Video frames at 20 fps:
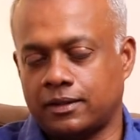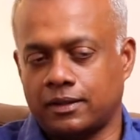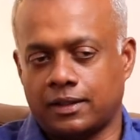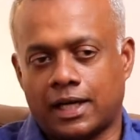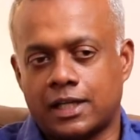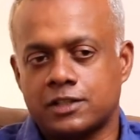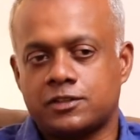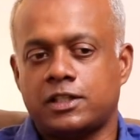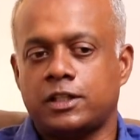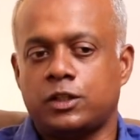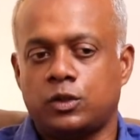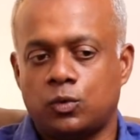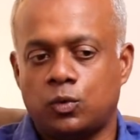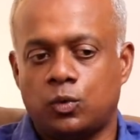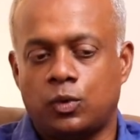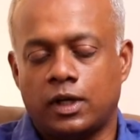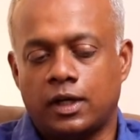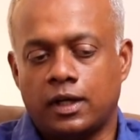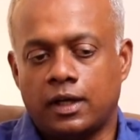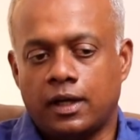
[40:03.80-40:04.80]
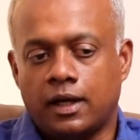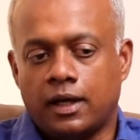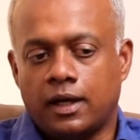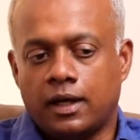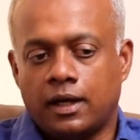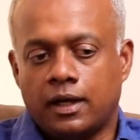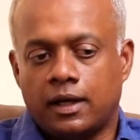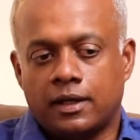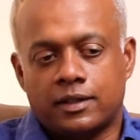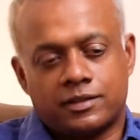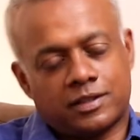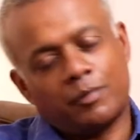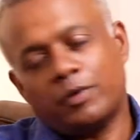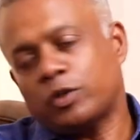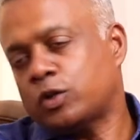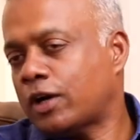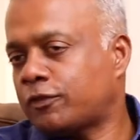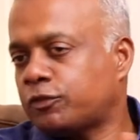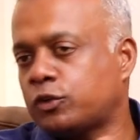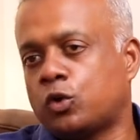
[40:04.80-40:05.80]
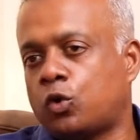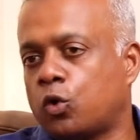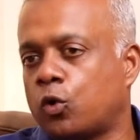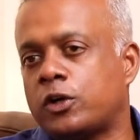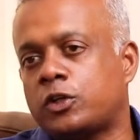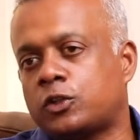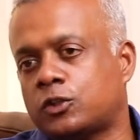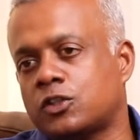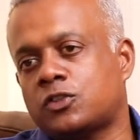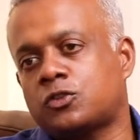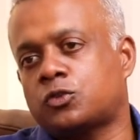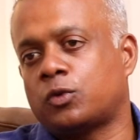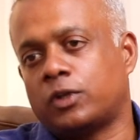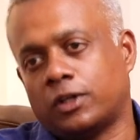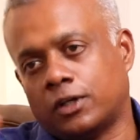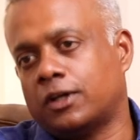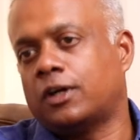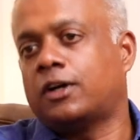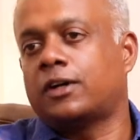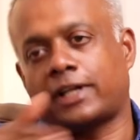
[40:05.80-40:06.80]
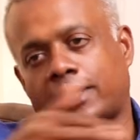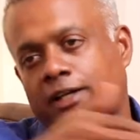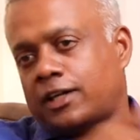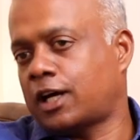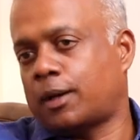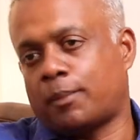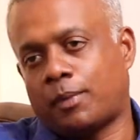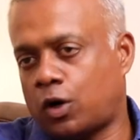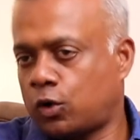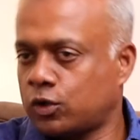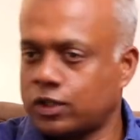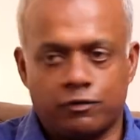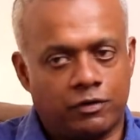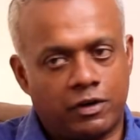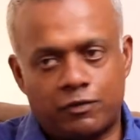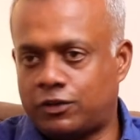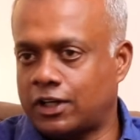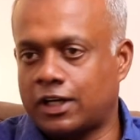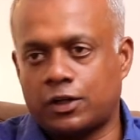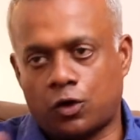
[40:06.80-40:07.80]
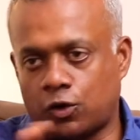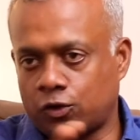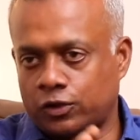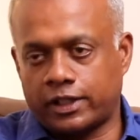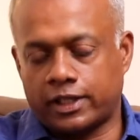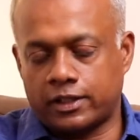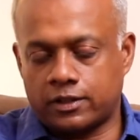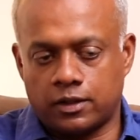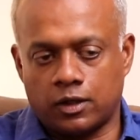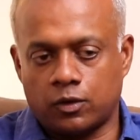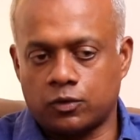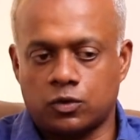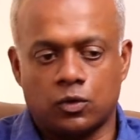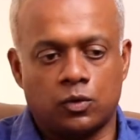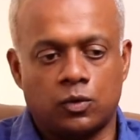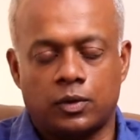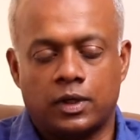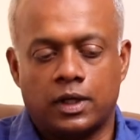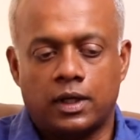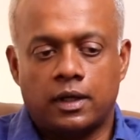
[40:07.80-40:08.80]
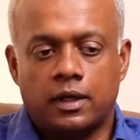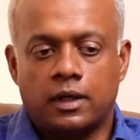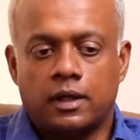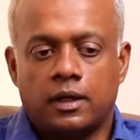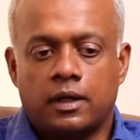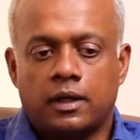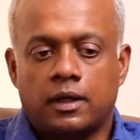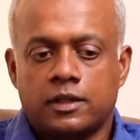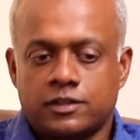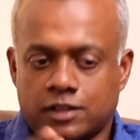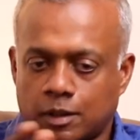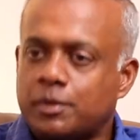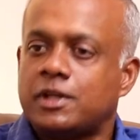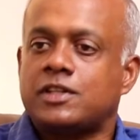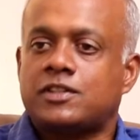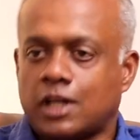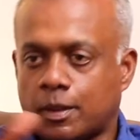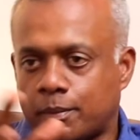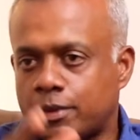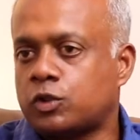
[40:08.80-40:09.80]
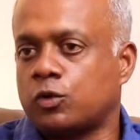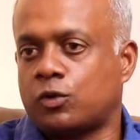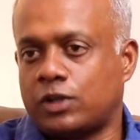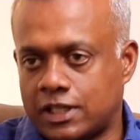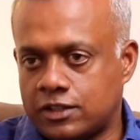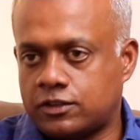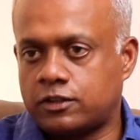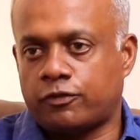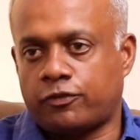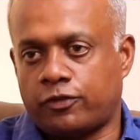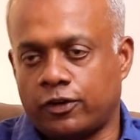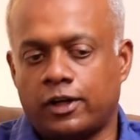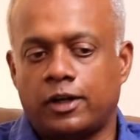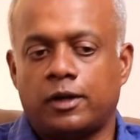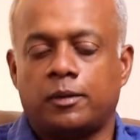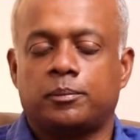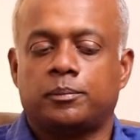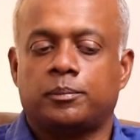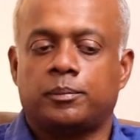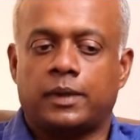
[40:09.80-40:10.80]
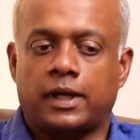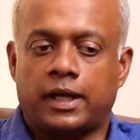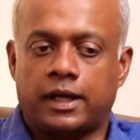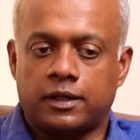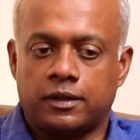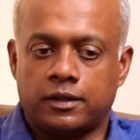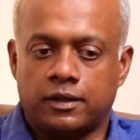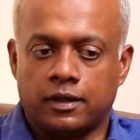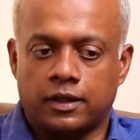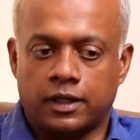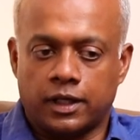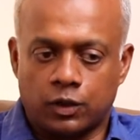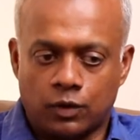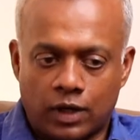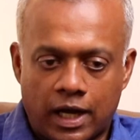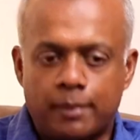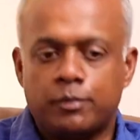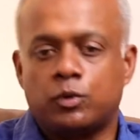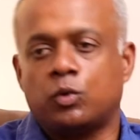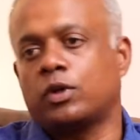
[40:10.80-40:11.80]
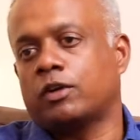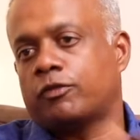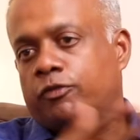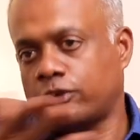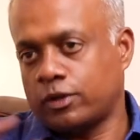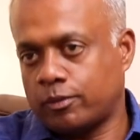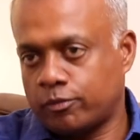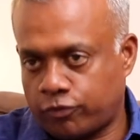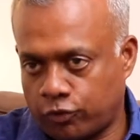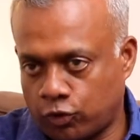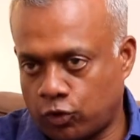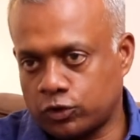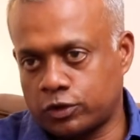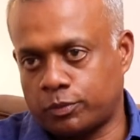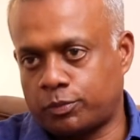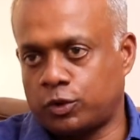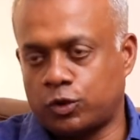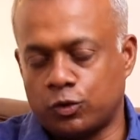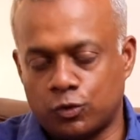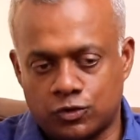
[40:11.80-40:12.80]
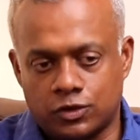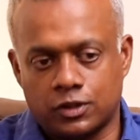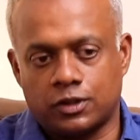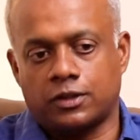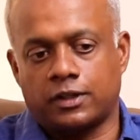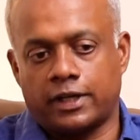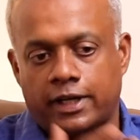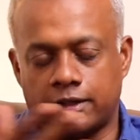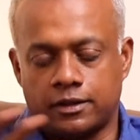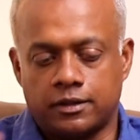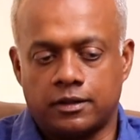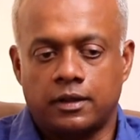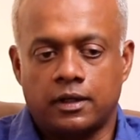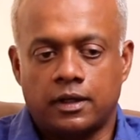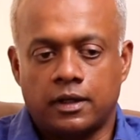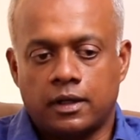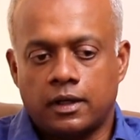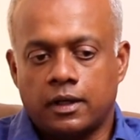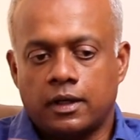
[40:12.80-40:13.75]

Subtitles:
And largely somehow you have to go into this to learn and come out, and we've done all that now. So somebody's coming to release the film, and I'm doing a film for the producer, and